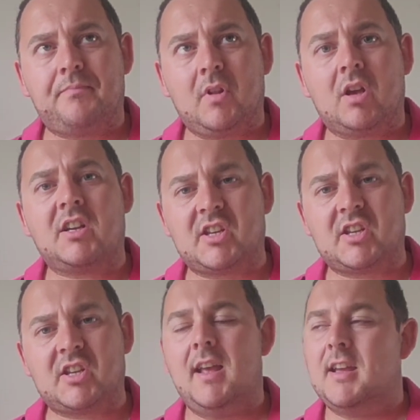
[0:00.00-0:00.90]
like I
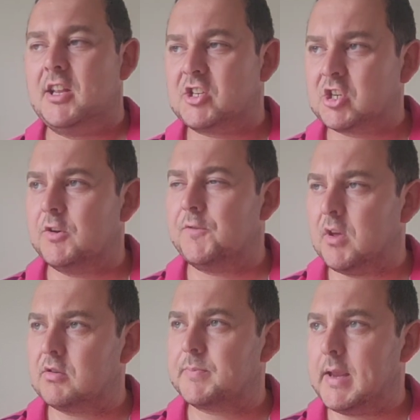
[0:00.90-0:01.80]
said, it's good for
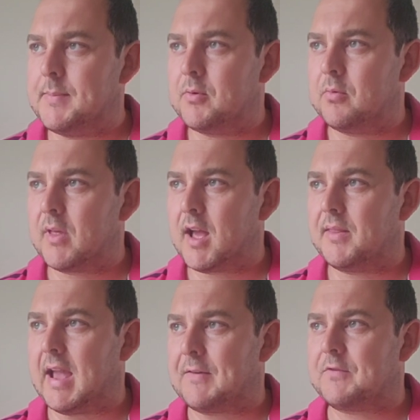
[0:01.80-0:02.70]
those people
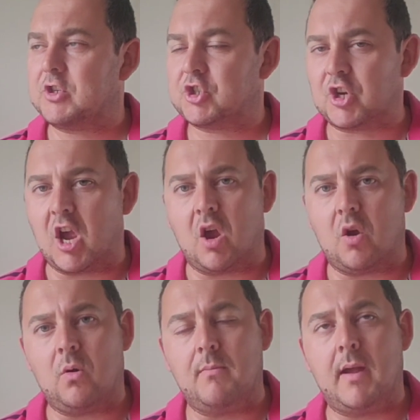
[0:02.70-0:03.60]
that the average Joe
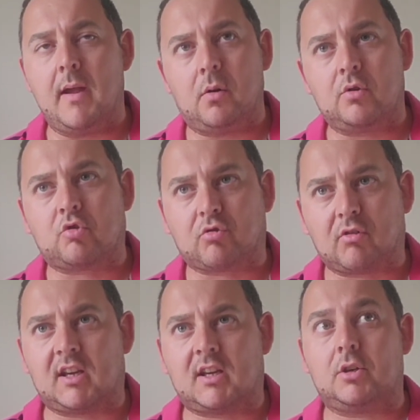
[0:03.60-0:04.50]
who may not
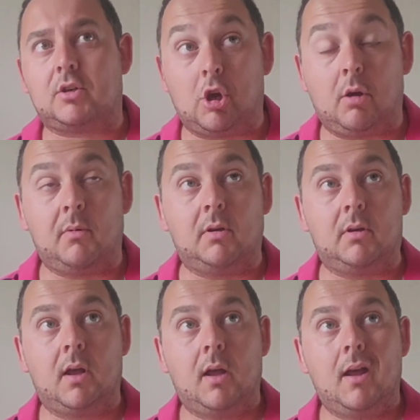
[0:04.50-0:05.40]
drink
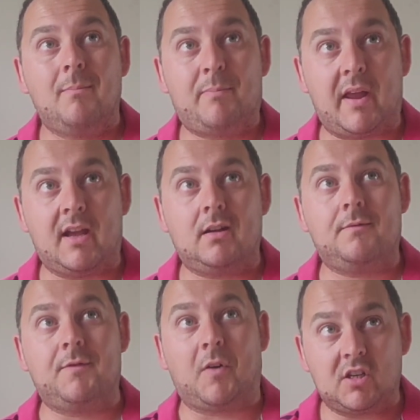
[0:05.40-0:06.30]
German
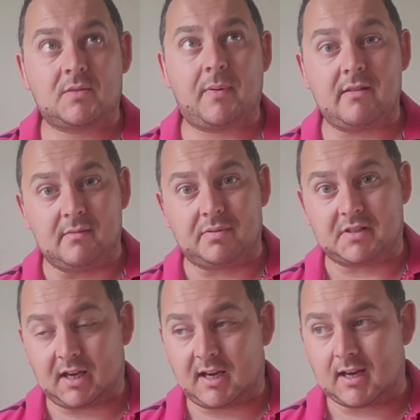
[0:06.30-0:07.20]
beer, Weissbier in
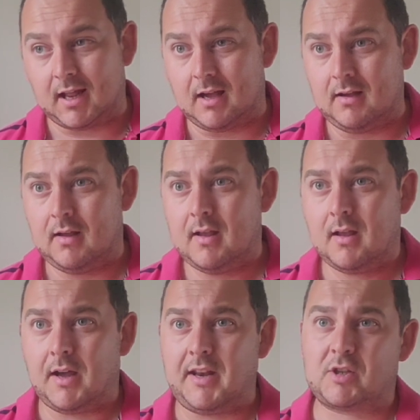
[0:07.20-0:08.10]
particular,
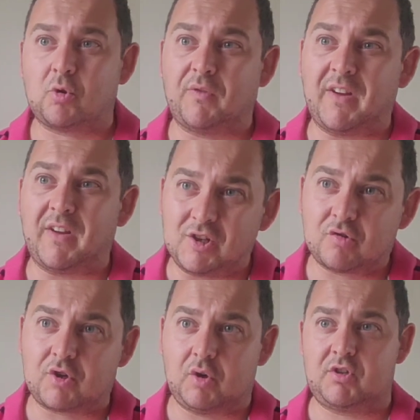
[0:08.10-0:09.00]
and it sort of
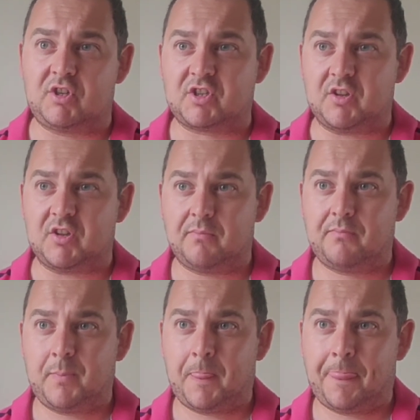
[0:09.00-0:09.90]
introduces them.
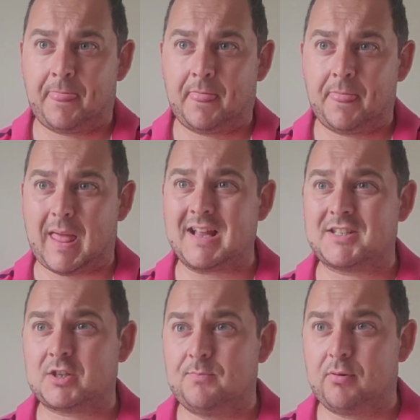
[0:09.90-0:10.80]

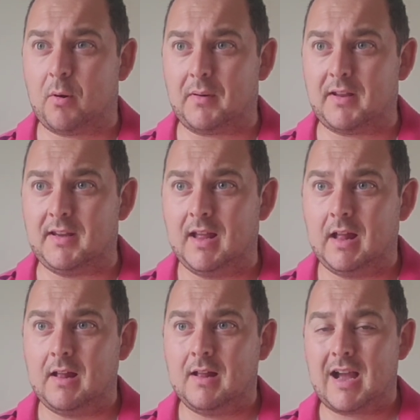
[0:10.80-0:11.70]
That's probably
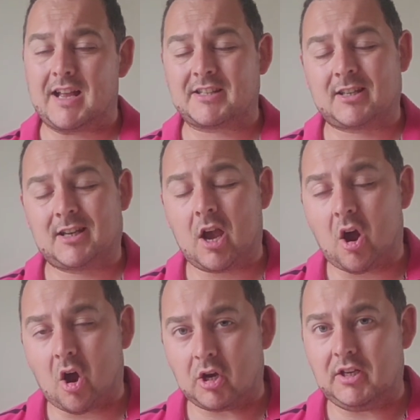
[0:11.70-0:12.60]
as
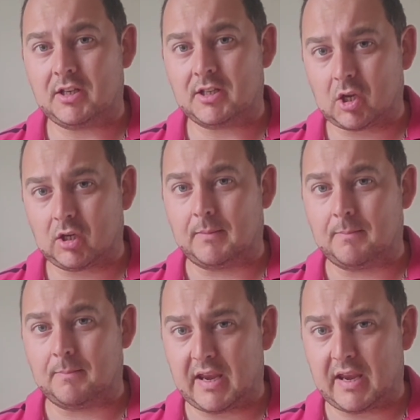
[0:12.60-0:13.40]
kind as I can